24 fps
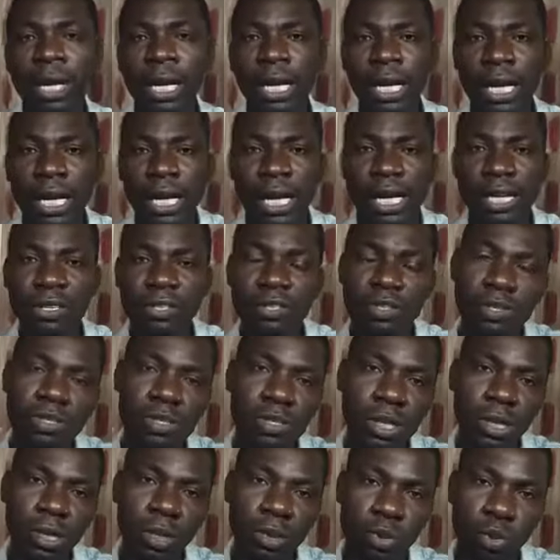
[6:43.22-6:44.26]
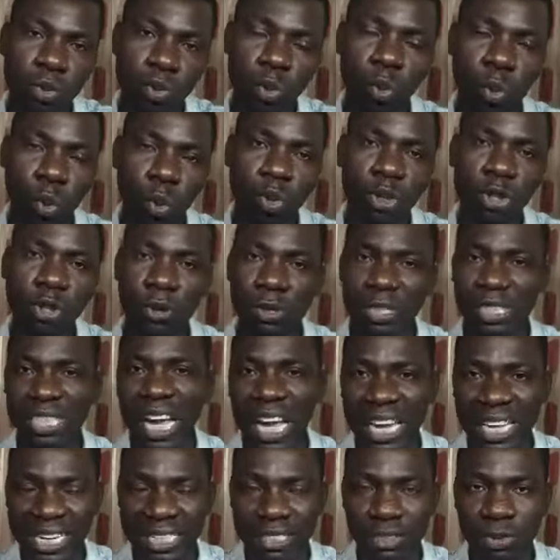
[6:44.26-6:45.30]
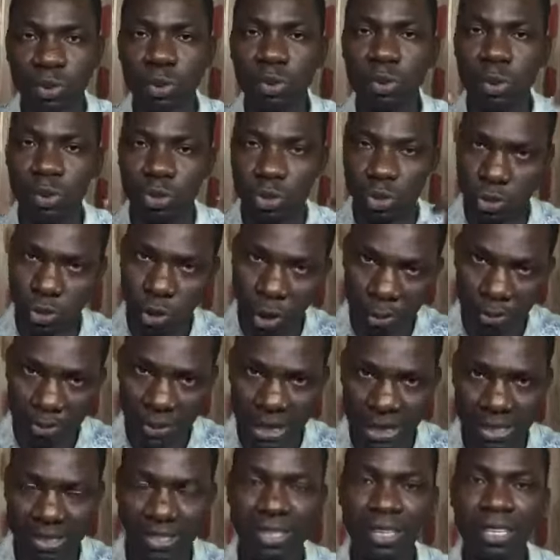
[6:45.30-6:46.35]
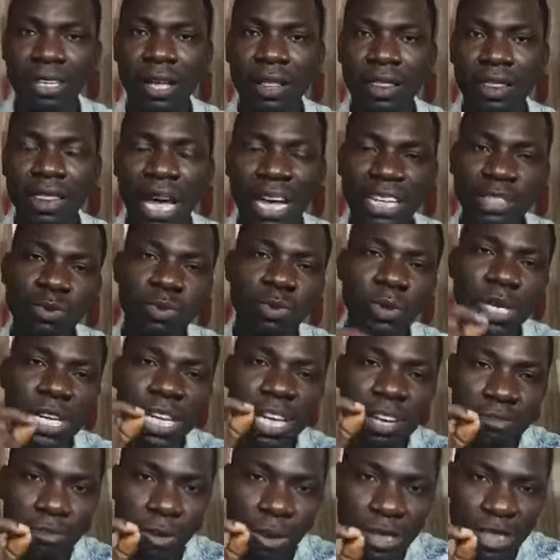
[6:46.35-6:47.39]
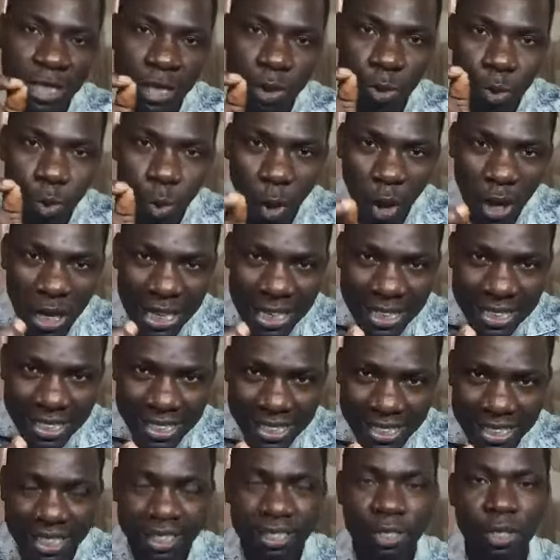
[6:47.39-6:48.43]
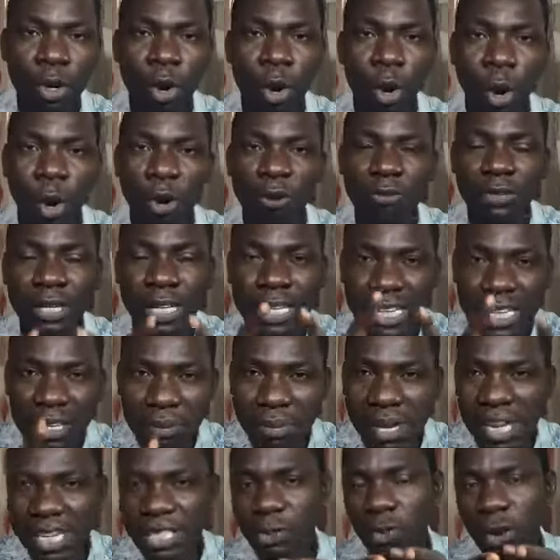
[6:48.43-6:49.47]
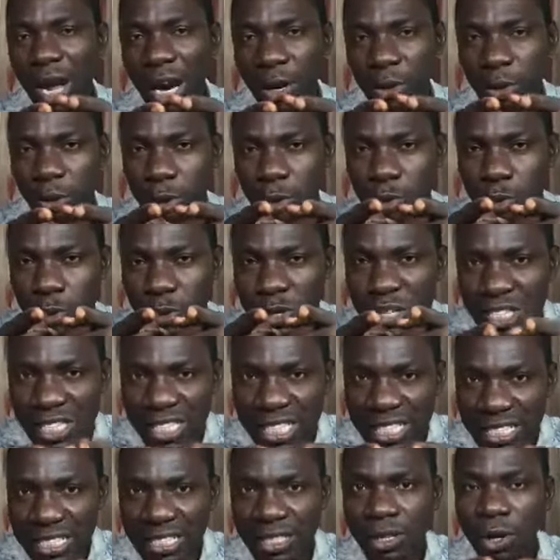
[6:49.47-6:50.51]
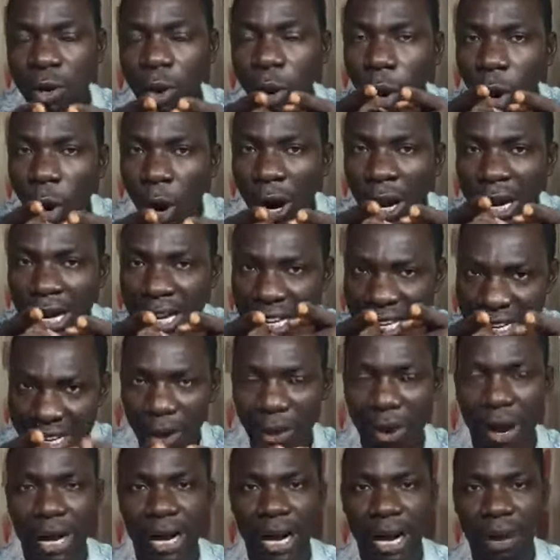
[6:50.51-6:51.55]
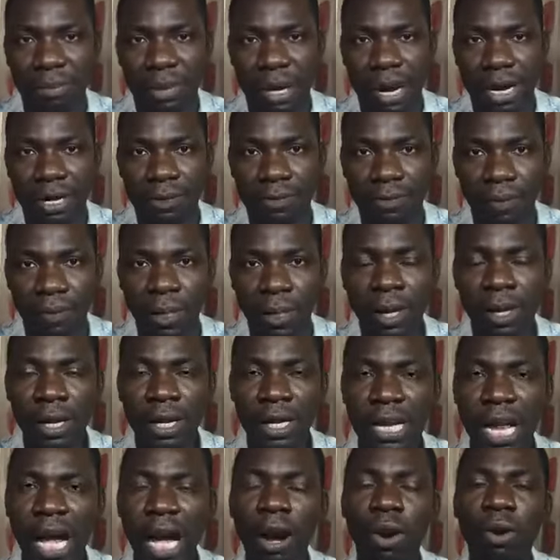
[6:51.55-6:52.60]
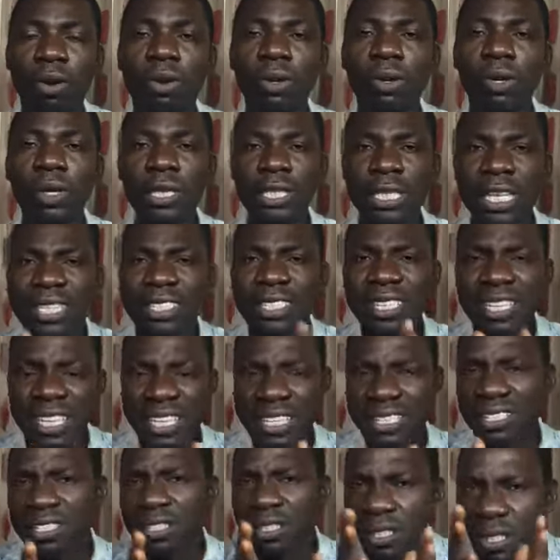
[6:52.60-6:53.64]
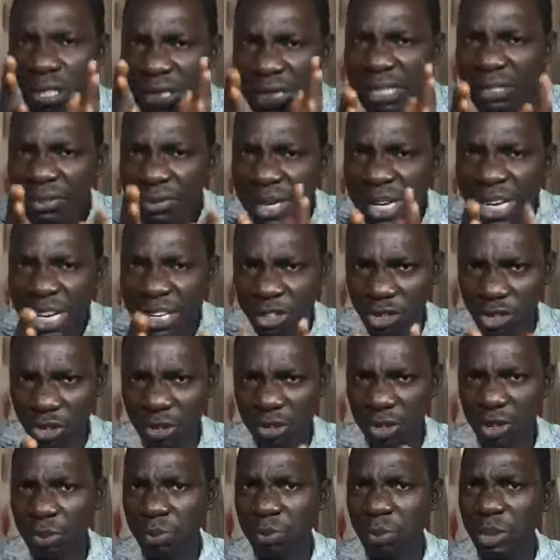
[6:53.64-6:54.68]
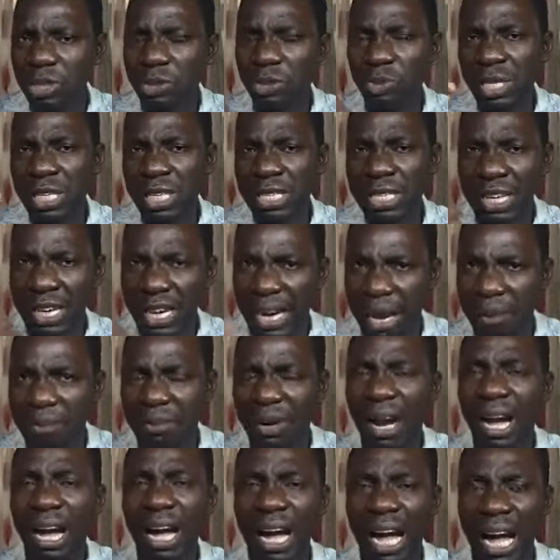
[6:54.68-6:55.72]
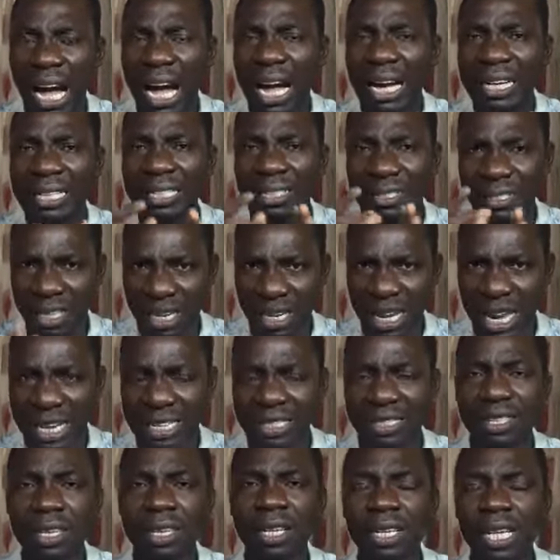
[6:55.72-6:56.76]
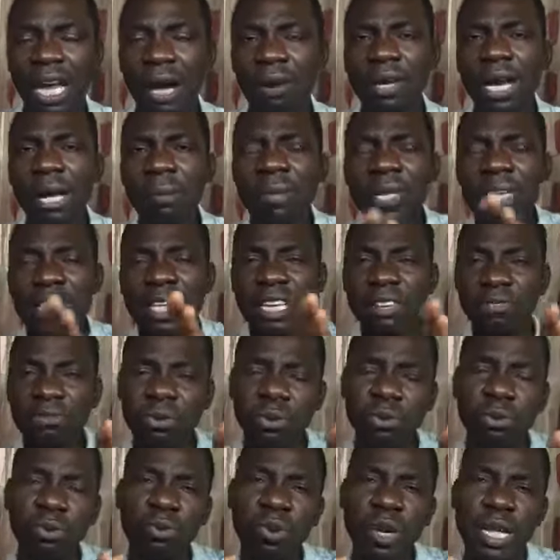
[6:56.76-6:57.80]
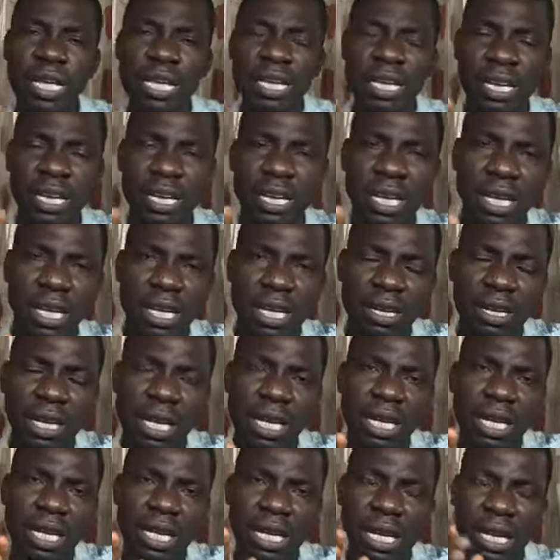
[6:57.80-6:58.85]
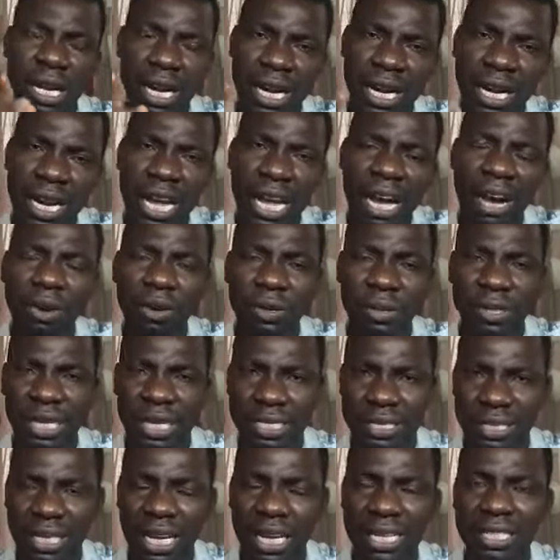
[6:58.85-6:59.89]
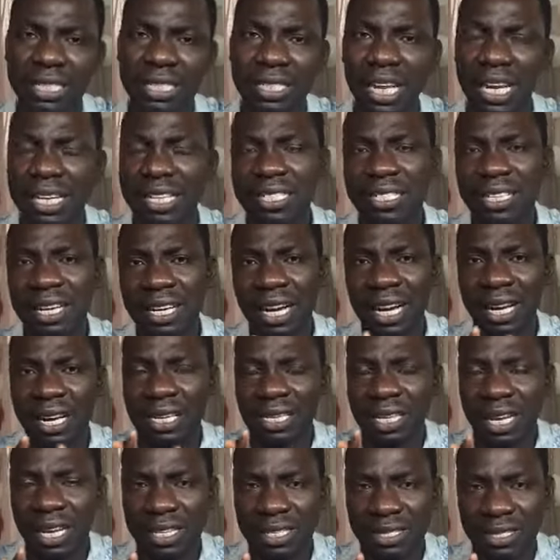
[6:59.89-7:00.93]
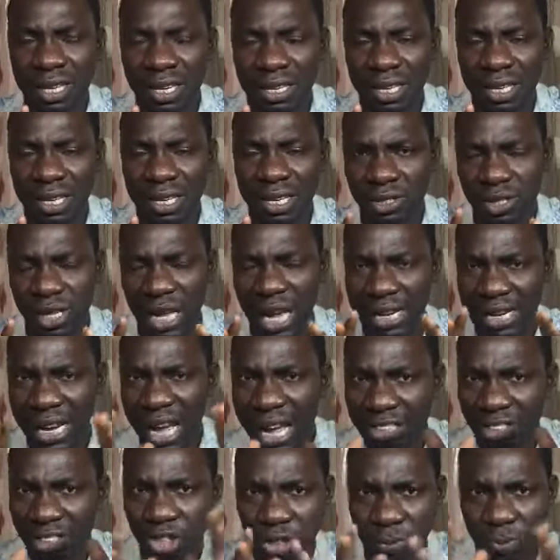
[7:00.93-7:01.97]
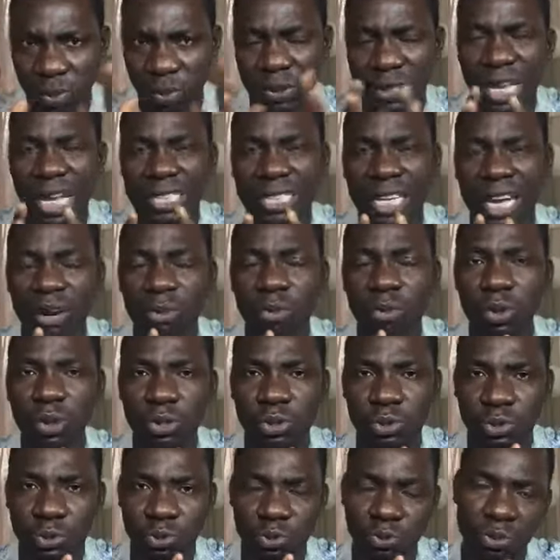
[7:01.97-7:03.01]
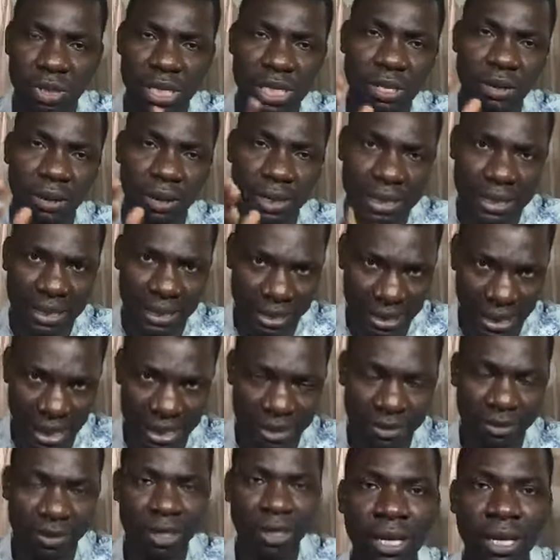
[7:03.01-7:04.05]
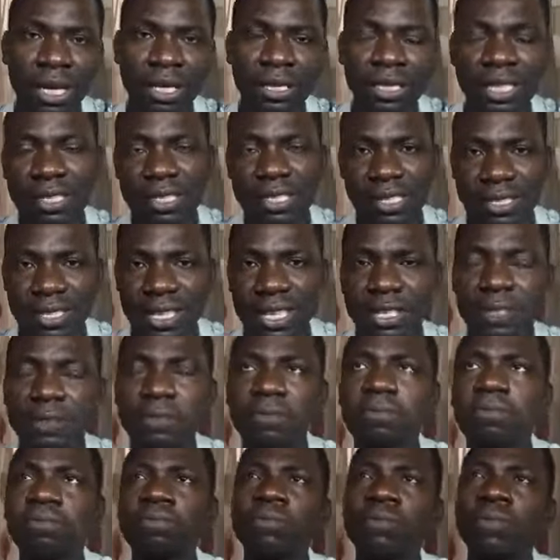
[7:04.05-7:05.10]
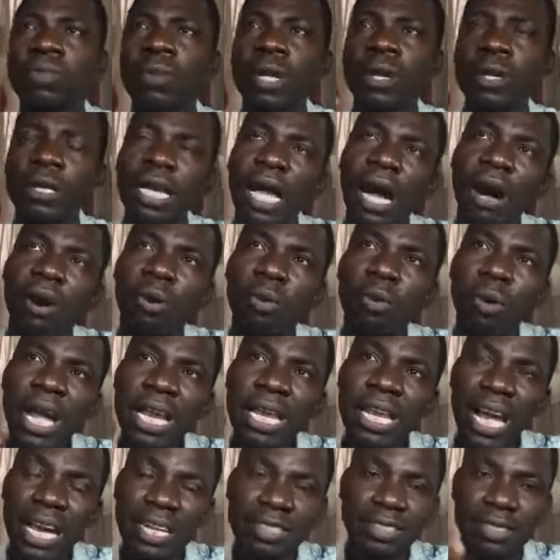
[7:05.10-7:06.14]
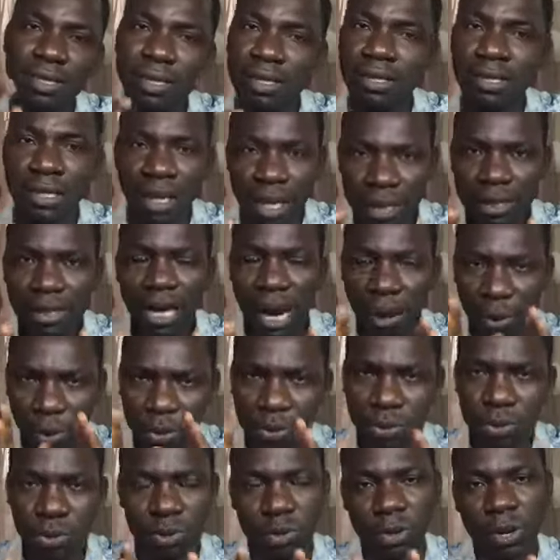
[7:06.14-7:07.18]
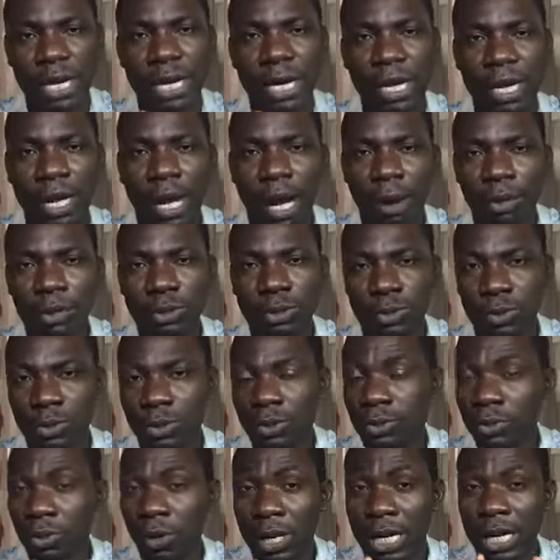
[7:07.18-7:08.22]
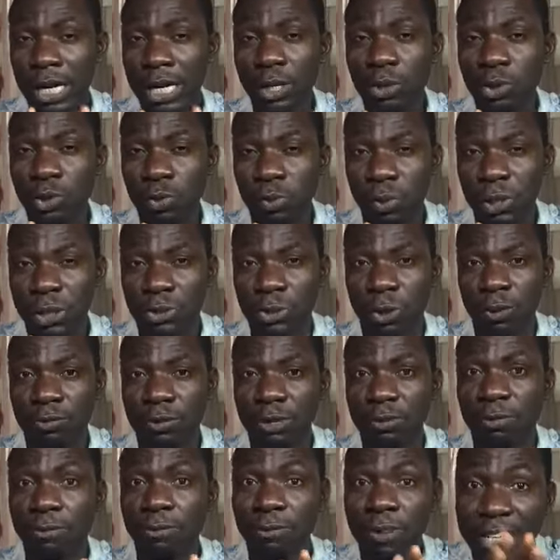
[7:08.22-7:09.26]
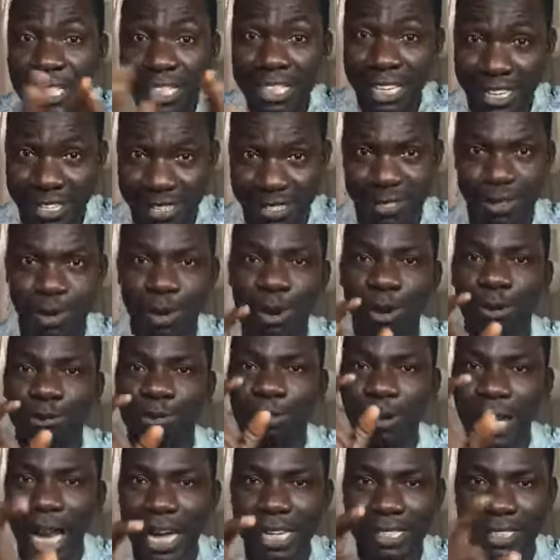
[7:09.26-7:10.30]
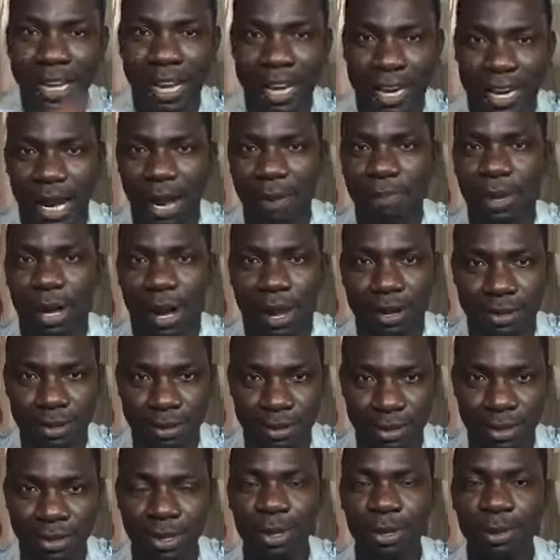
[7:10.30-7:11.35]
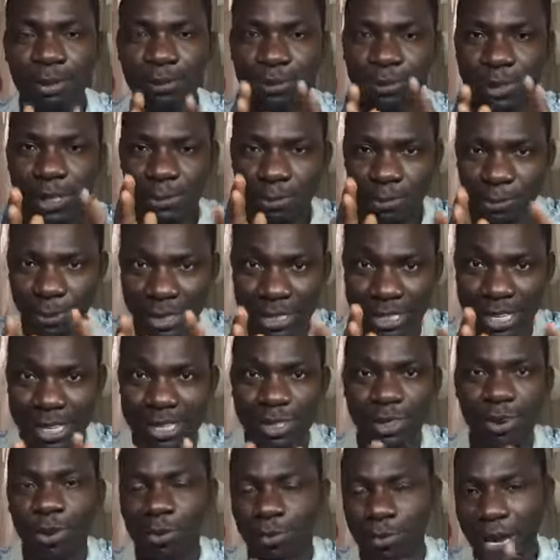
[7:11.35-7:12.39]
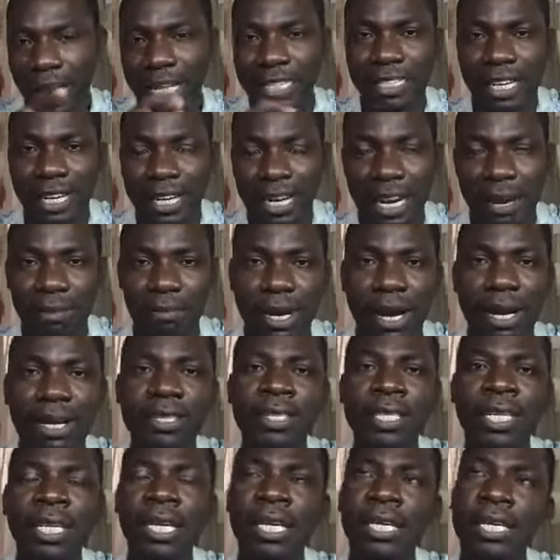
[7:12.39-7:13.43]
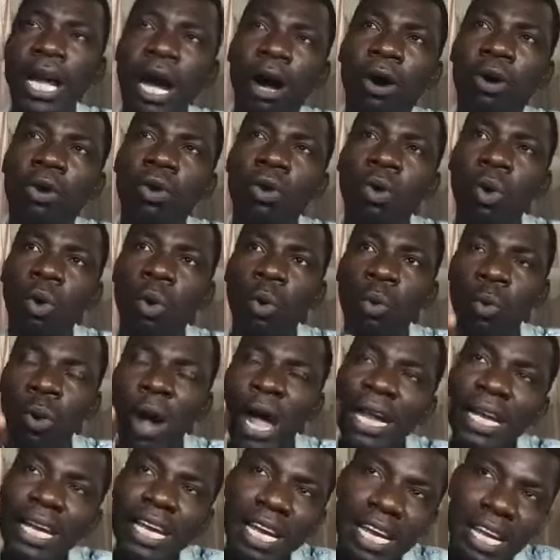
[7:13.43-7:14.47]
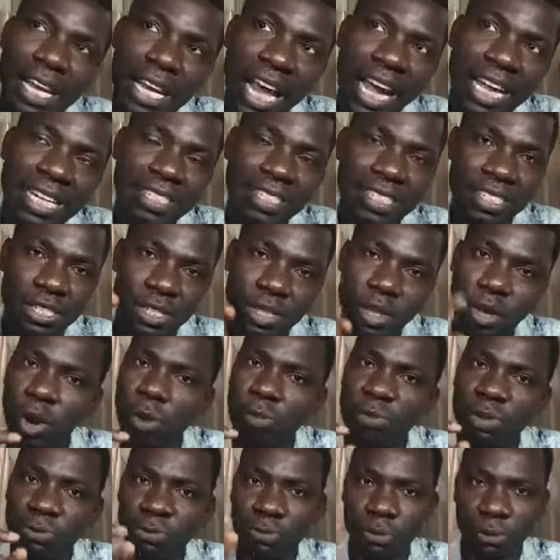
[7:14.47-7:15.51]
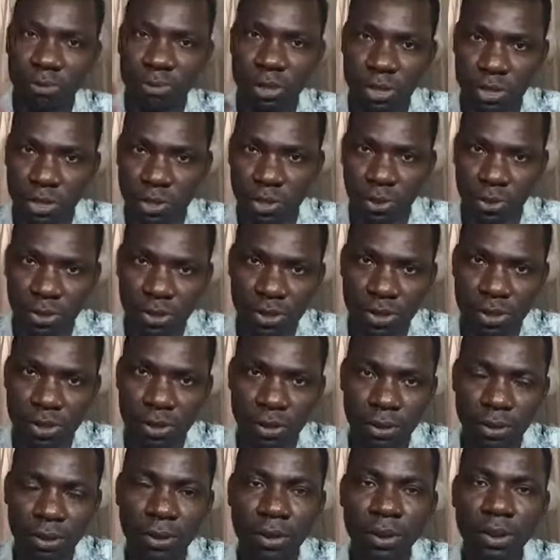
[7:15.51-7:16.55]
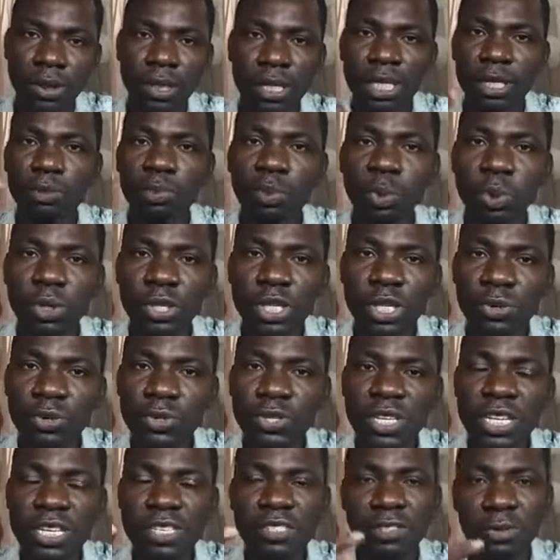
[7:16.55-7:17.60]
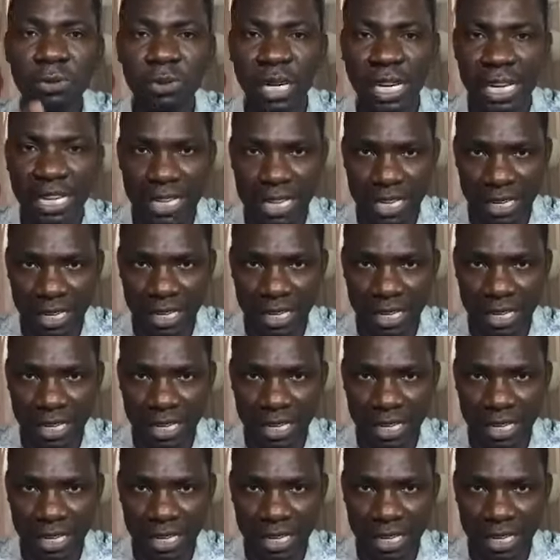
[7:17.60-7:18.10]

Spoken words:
into your talent, to your subject, that will give us the quality of the image we are going to see on in our camera. Now, this is the relationship between the camera and the light. Now, let me give you a clear understanding. There is an attribute that I want you to really understand. This is it. Now, when light, I want to talk a little bit of the physics of light and camera. The physics of light and camera. Now, when a light is coming from the source, it produces ray